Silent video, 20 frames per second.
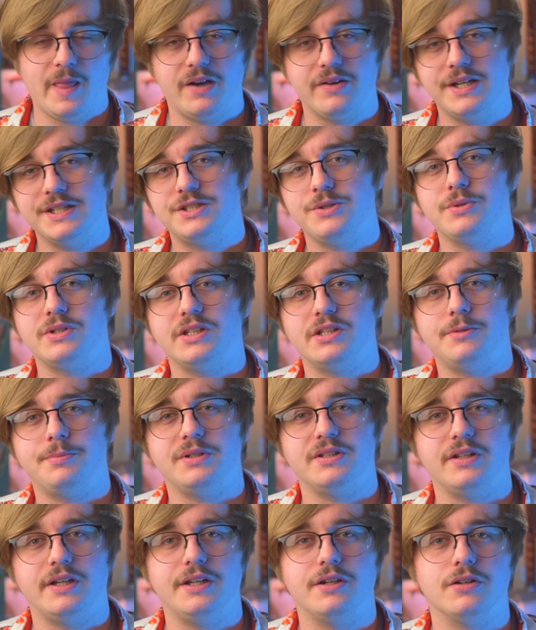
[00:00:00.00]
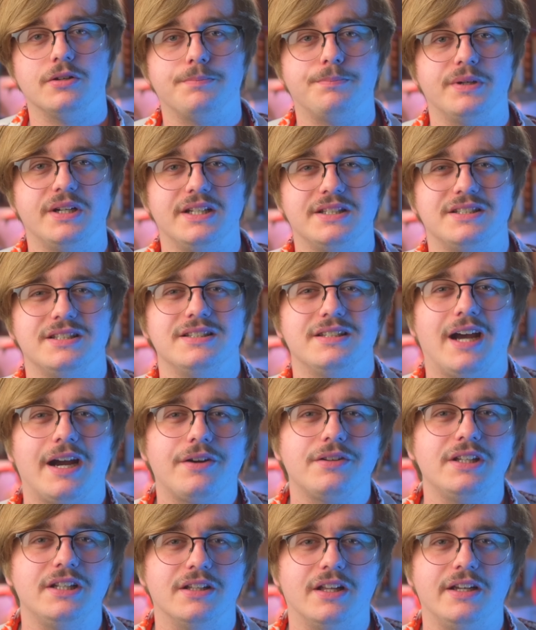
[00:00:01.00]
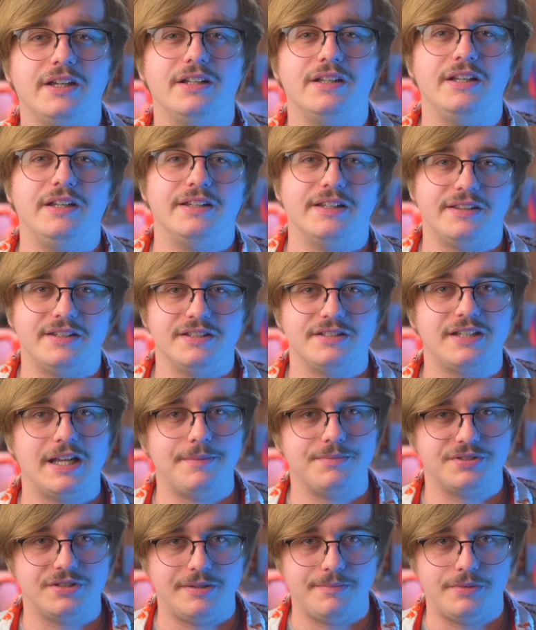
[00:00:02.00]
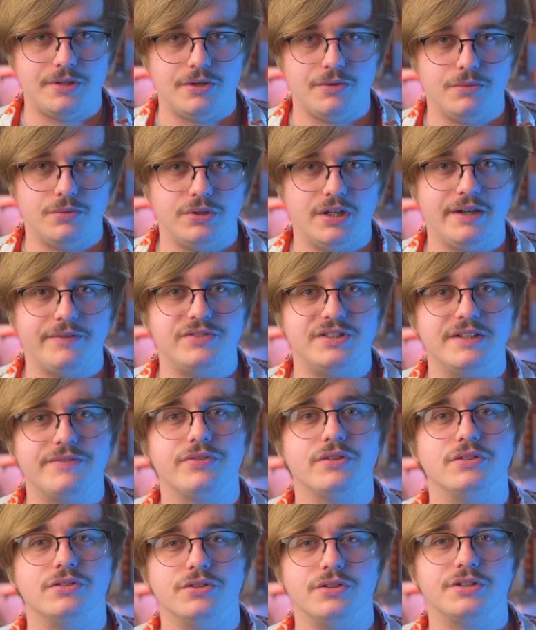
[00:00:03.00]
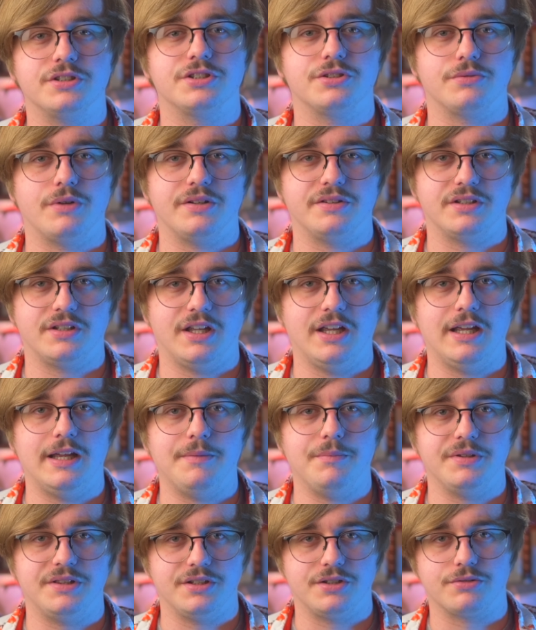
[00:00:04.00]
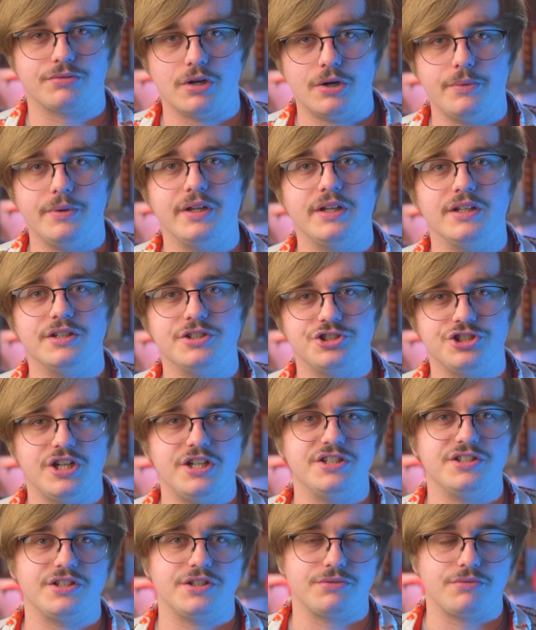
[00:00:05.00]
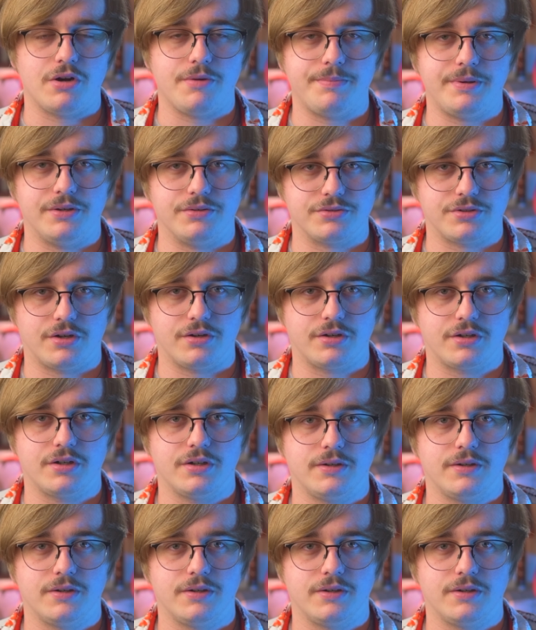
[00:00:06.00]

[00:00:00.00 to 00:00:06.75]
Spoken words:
I'll get to it a little bit later, but it's entirely likely that this game's symbiote will have different looks throughout the game, with it growing and changing throughout Peter's arc.